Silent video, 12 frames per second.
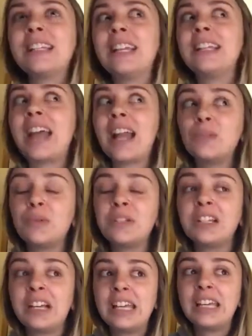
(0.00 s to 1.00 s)
like, that's what's
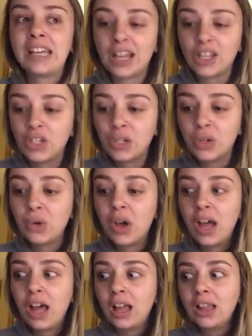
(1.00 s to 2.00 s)
going to get you,
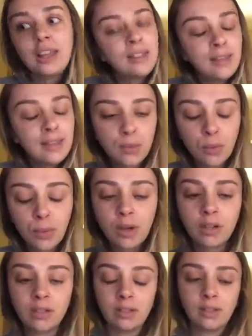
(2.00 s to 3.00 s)
like, these
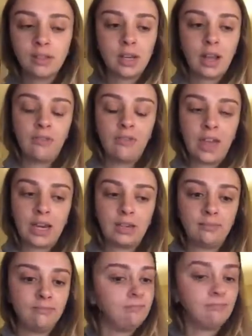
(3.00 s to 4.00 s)
orders and stuff.
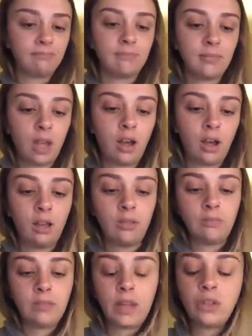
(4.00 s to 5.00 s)
And, oh,
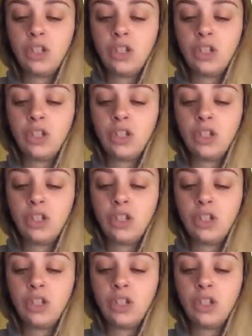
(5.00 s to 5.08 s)
that was